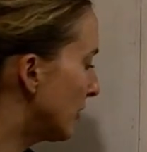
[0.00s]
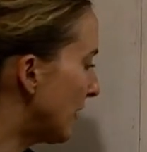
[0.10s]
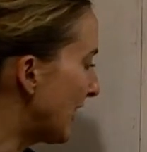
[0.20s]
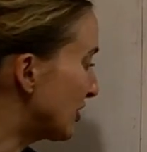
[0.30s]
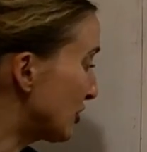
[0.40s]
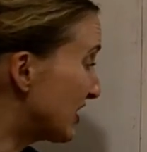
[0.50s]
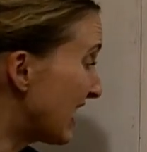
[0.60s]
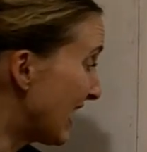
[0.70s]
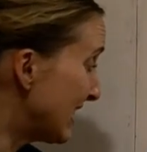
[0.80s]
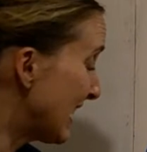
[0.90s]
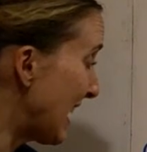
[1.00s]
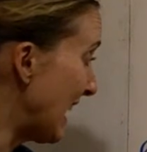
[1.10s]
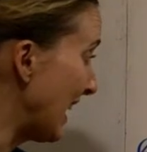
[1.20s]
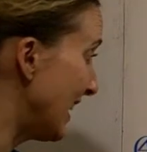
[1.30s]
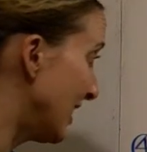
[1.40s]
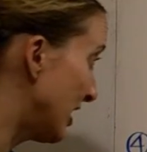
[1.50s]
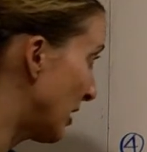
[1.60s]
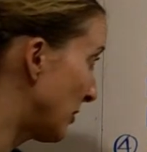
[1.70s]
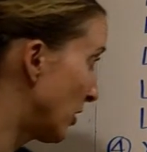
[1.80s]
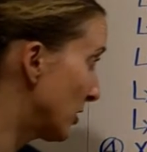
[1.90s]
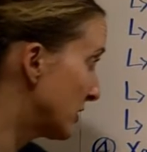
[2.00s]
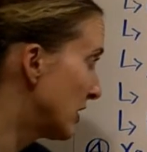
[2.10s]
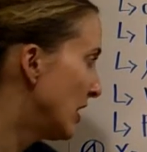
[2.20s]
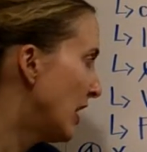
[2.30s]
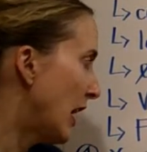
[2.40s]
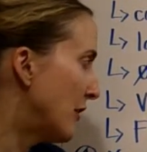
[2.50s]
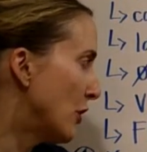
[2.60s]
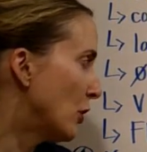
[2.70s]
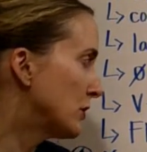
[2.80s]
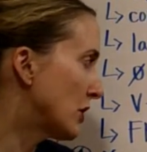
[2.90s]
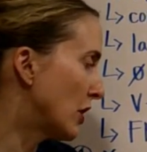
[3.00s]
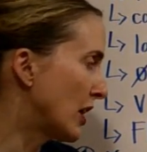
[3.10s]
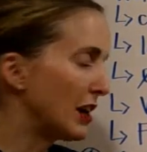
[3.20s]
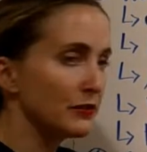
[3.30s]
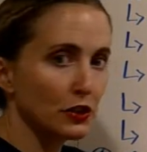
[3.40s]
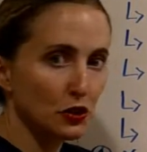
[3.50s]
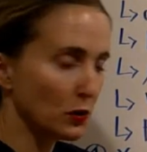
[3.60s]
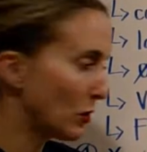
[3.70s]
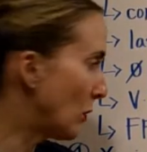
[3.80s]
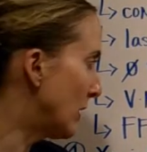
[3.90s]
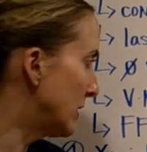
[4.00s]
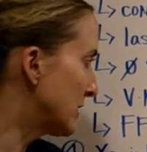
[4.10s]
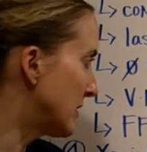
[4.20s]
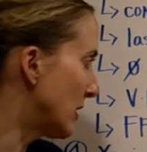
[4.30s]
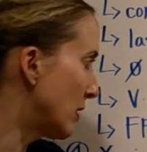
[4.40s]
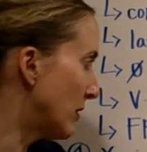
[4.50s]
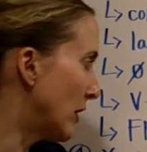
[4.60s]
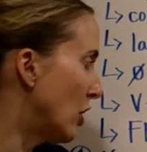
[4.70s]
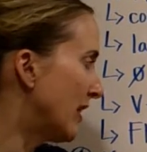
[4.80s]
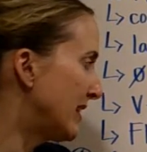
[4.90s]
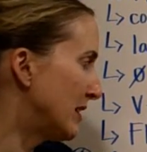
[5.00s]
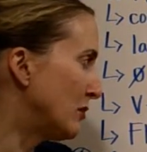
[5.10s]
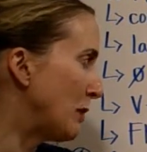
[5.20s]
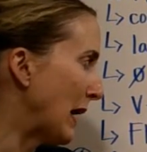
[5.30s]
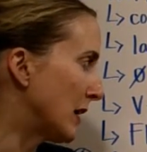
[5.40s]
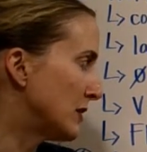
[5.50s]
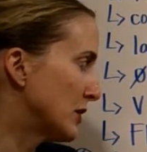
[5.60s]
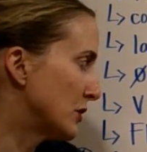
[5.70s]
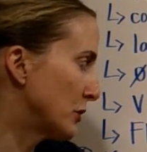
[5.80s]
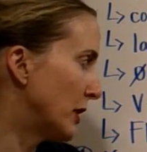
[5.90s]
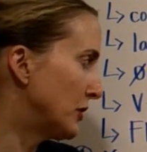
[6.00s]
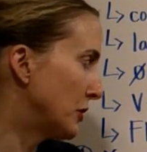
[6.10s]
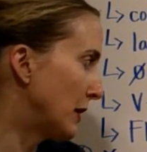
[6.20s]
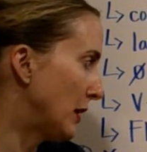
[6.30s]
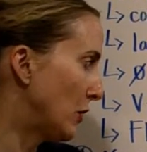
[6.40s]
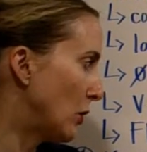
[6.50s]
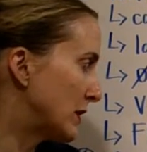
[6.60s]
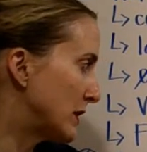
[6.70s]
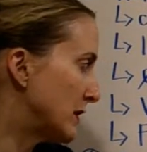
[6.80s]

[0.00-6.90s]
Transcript: factor 10A inhibitors, and those are kind of the newer ones, they all in bands. So xarelto, eloquis, and